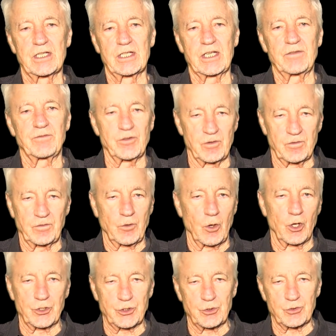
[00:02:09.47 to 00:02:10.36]
if you've
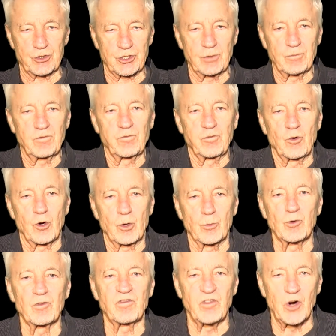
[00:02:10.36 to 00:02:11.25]
gone to some
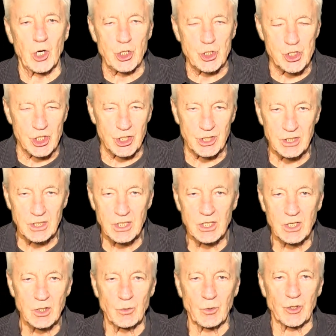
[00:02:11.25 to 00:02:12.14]
formal function
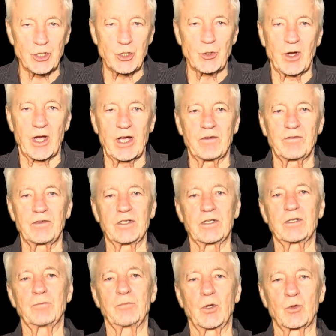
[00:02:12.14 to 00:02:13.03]
where you have
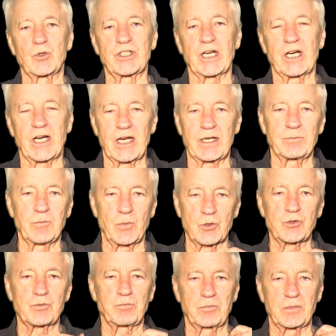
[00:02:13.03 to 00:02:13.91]
a bow tie, and
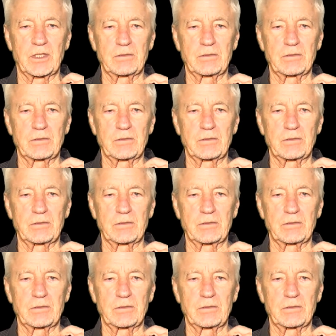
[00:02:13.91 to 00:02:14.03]
most